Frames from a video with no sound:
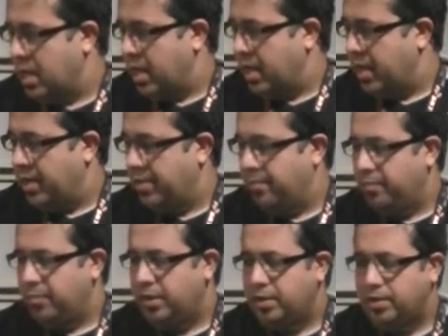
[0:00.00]

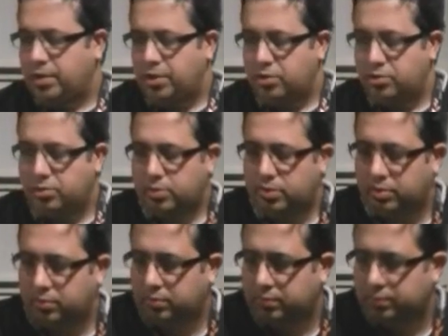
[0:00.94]
Um,
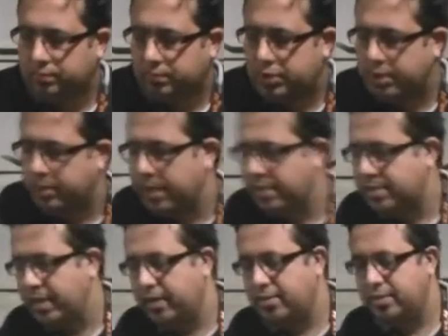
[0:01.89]
usual two
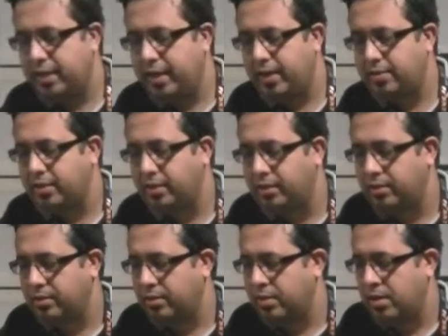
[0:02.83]
antennas here, so you've
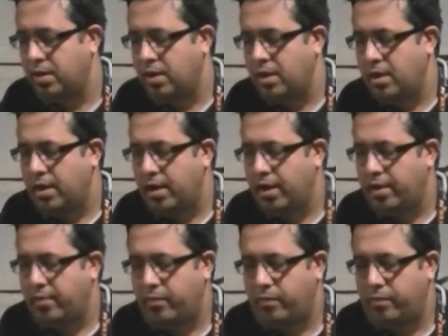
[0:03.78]
got
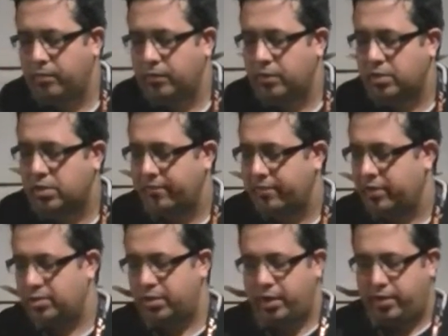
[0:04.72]
um,
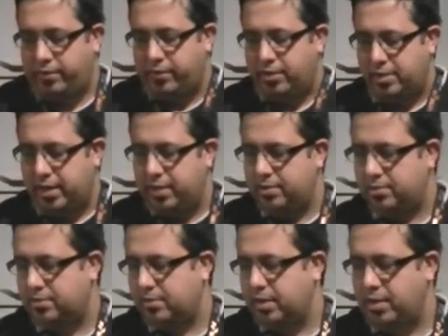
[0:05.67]
diversity of
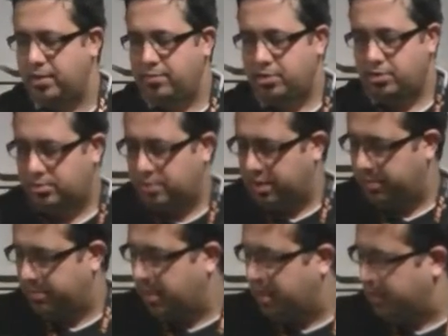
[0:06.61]
antennas, uh, which is you know
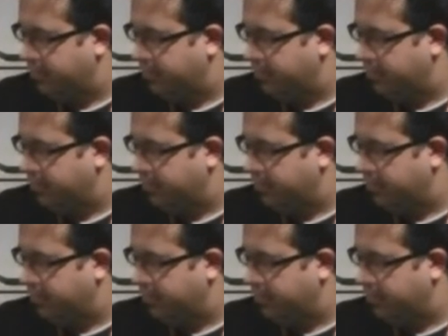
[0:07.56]
part